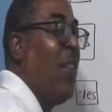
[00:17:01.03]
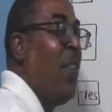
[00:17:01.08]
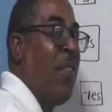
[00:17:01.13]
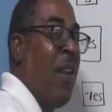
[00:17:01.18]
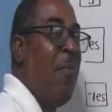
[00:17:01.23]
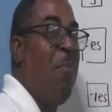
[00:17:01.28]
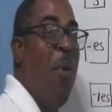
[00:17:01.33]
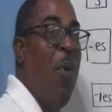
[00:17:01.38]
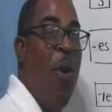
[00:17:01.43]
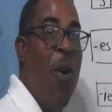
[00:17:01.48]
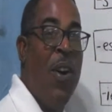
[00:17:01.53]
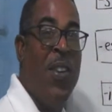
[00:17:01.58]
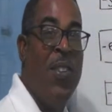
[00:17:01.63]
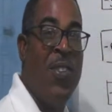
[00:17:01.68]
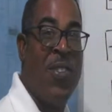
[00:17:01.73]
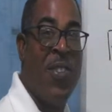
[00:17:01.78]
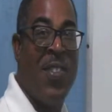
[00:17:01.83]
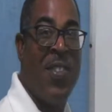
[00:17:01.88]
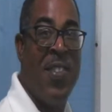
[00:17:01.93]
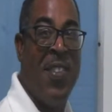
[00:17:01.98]
and
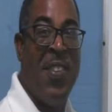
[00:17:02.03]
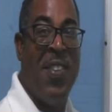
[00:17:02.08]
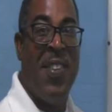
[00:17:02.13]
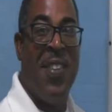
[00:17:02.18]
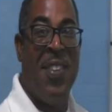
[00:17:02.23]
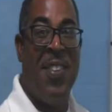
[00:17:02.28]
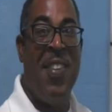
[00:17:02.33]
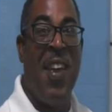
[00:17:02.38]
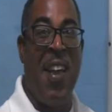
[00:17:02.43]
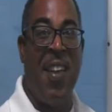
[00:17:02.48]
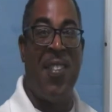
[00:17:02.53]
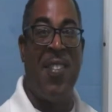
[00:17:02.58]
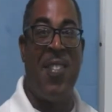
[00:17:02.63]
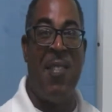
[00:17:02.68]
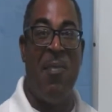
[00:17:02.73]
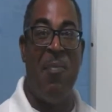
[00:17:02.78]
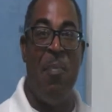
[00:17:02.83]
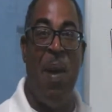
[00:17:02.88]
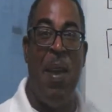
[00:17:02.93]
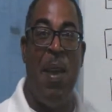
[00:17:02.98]
boys. Yes,
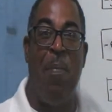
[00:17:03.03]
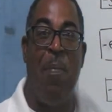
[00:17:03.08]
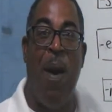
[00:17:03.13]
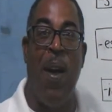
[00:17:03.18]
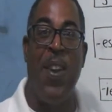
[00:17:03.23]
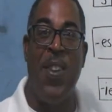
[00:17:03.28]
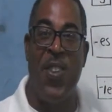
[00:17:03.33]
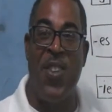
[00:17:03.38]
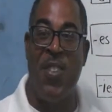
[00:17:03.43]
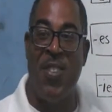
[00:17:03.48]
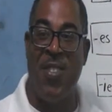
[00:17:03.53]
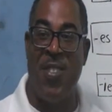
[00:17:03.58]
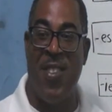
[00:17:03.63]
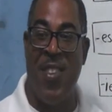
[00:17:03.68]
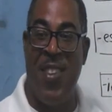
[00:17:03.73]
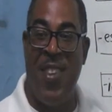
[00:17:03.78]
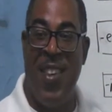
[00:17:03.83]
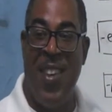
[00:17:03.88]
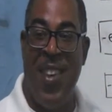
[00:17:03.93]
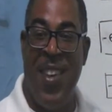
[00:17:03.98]
my apologies.
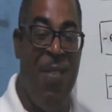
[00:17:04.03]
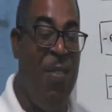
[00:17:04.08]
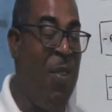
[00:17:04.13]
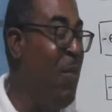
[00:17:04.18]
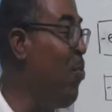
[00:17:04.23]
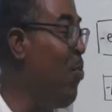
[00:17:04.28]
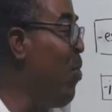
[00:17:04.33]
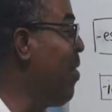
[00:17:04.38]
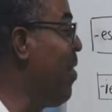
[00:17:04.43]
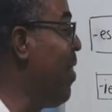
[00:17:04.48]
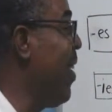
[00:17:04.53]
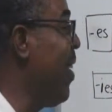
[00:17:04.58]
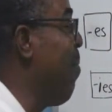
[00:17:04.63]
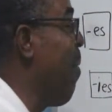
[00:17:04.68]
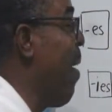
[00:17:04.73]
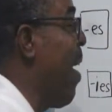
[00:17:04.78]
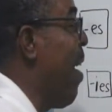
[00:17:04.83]
If it's preceded by a